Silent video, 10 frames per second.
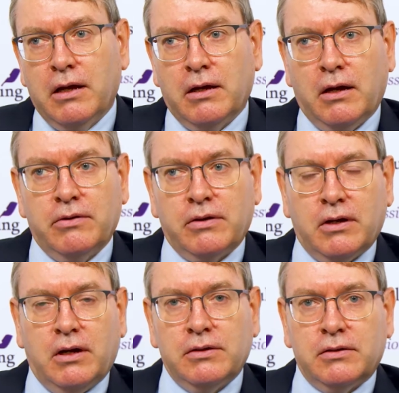I
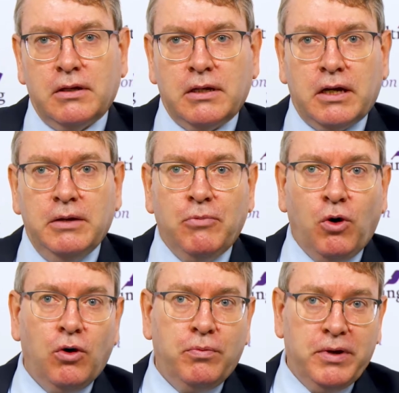can't agree
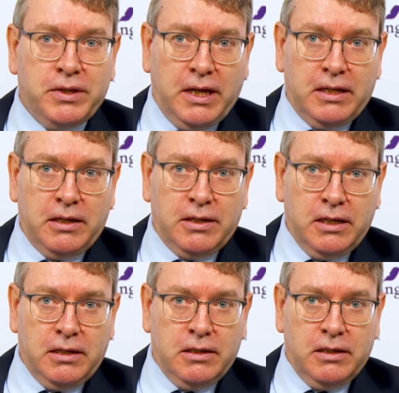more with that. I
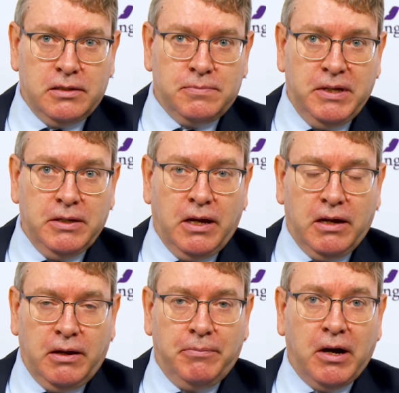think it's been
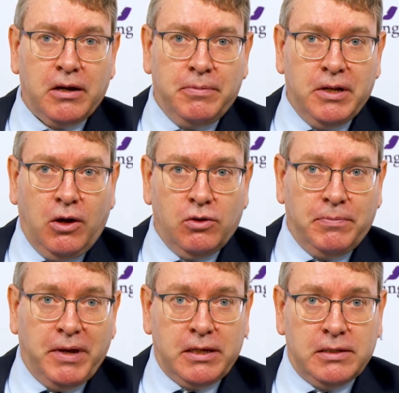remarkable how the
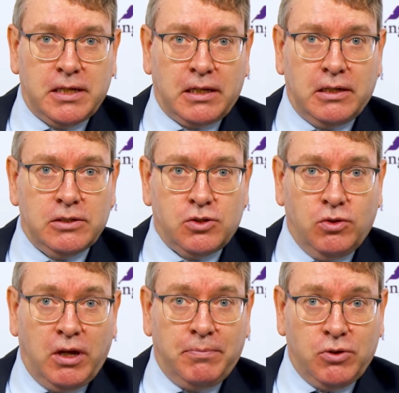banking sector has
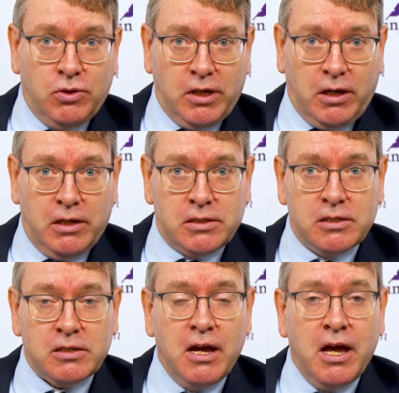stood up to the
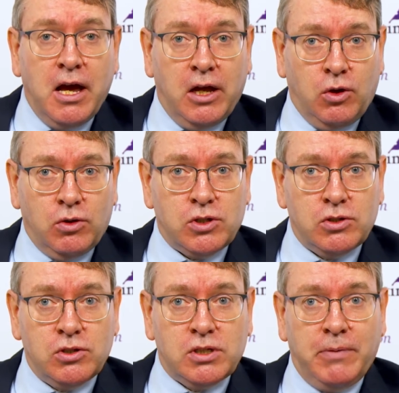crisis. And also,
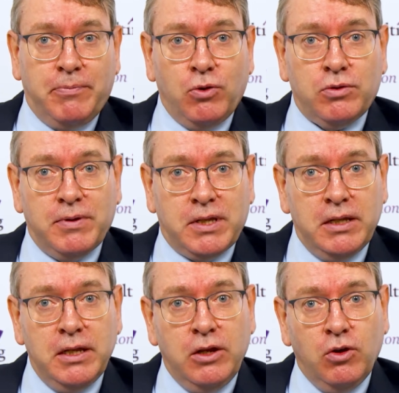as you say, both within
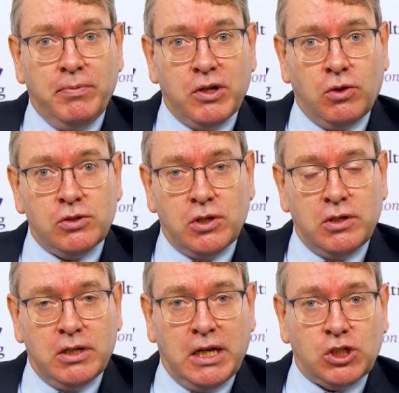the EU but also
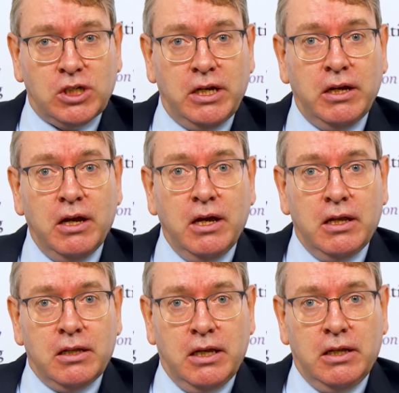internationally,
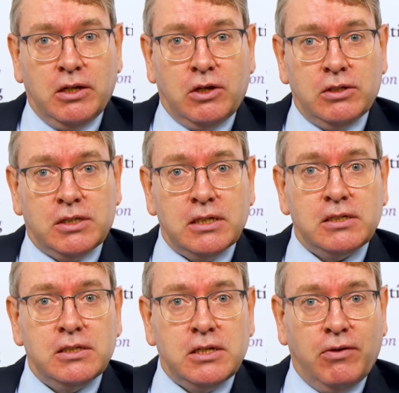the, the
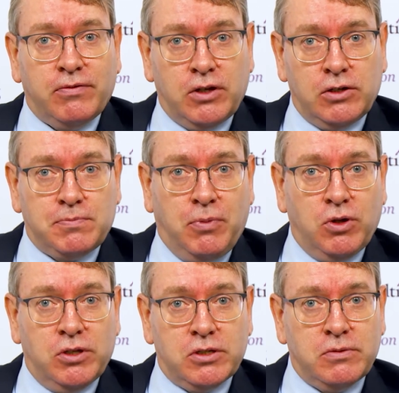consistency of the
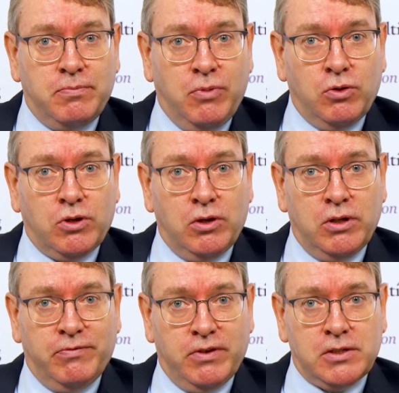response, both on the
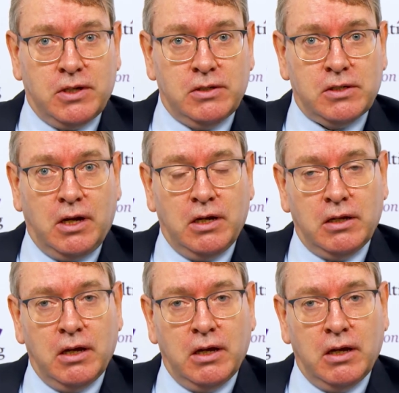fiscal side